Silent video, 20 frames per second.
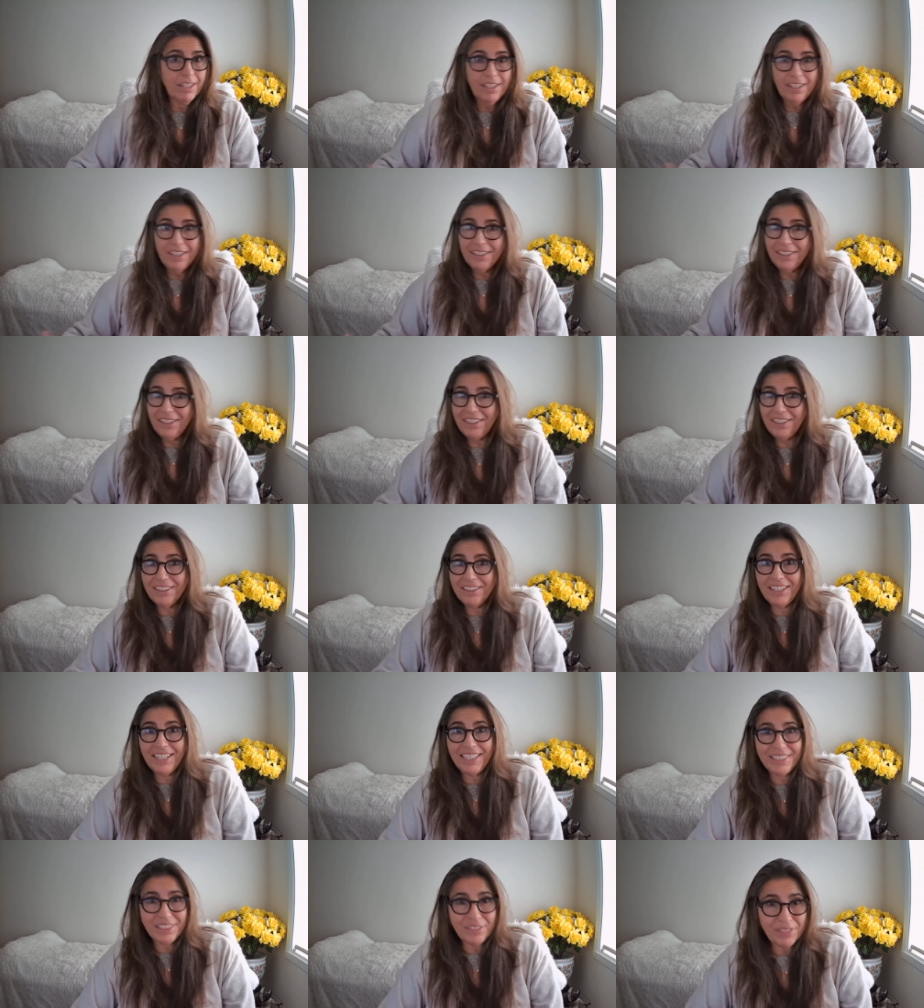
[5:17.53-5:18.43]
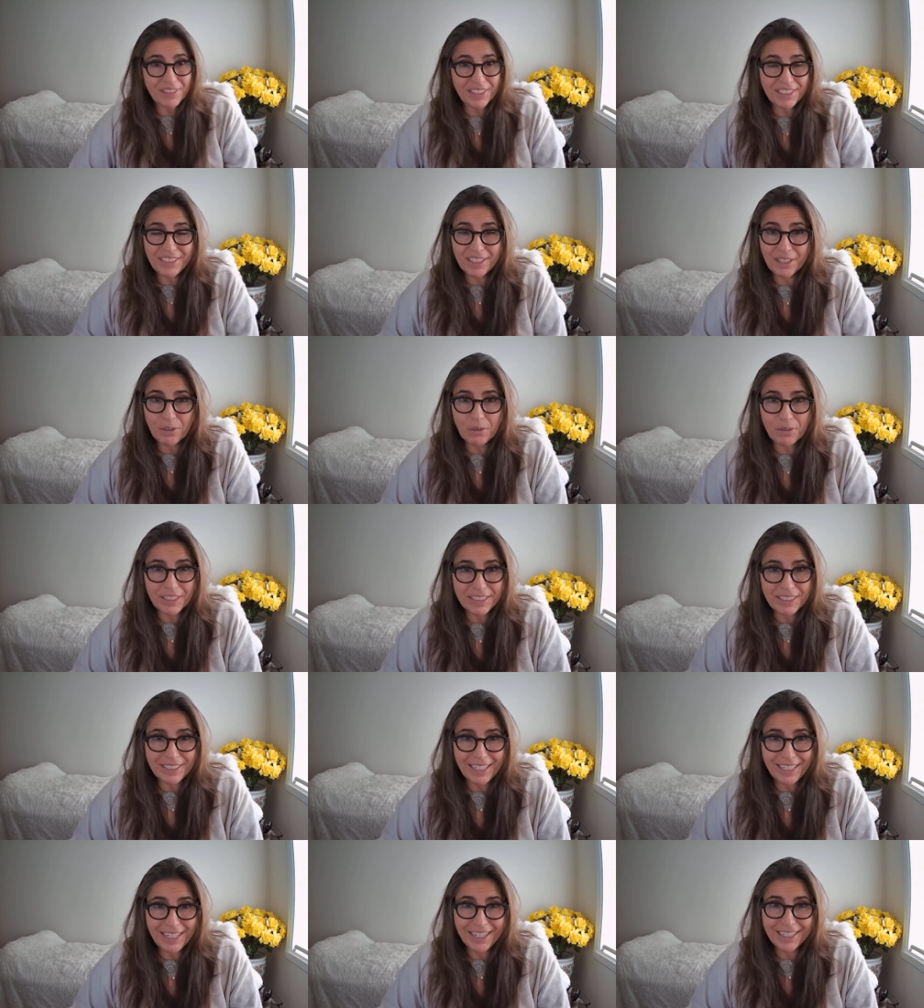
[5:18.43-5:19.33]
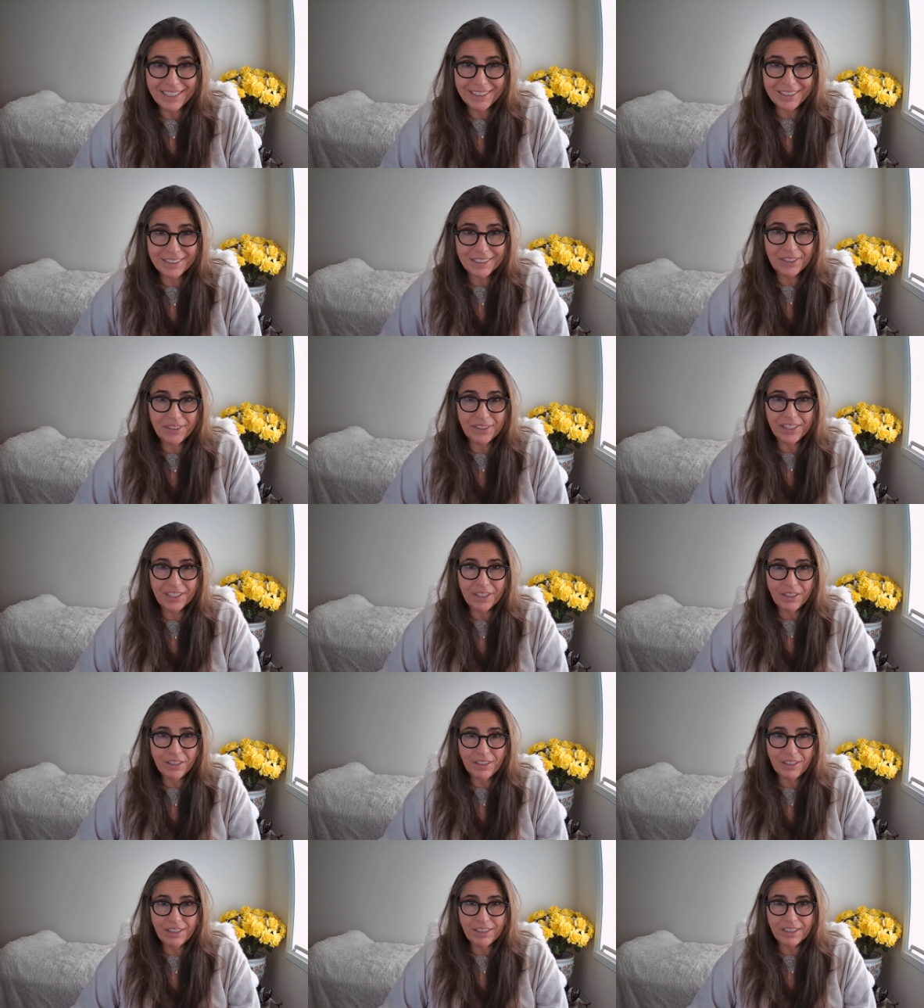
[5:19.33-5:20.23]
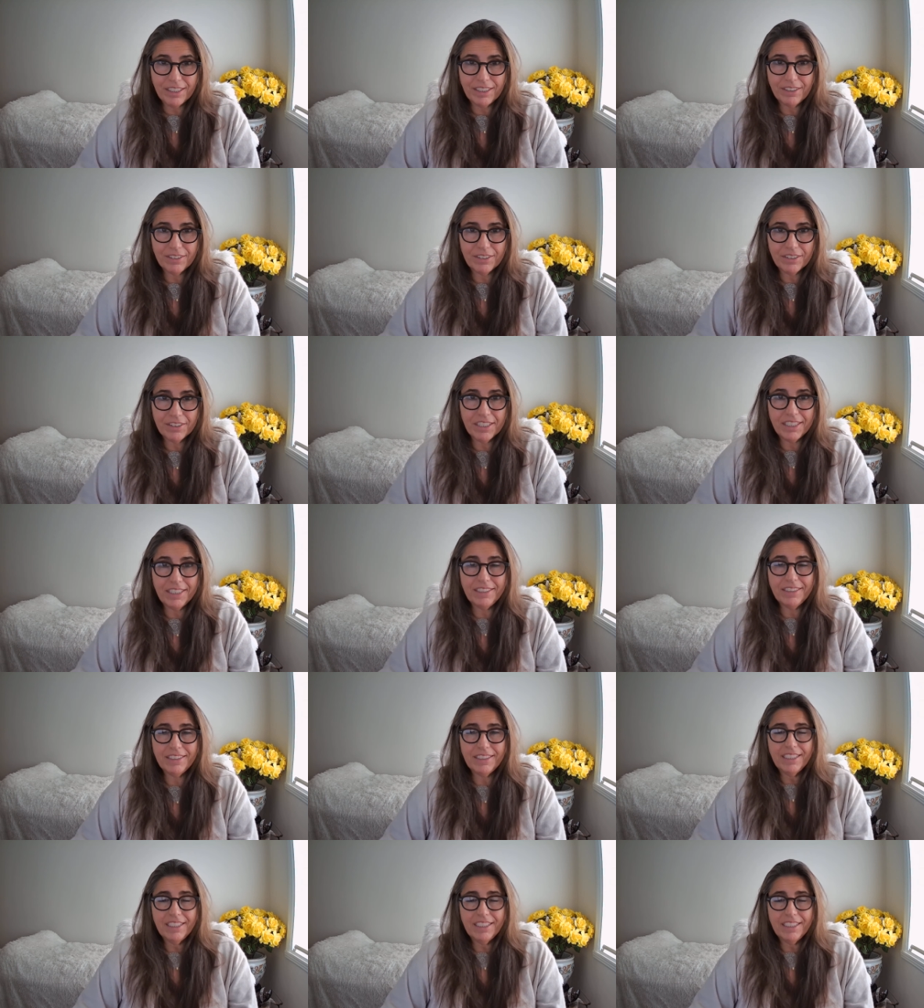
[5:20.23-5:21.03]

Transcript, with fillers: you need to find out what the heck is going on, right?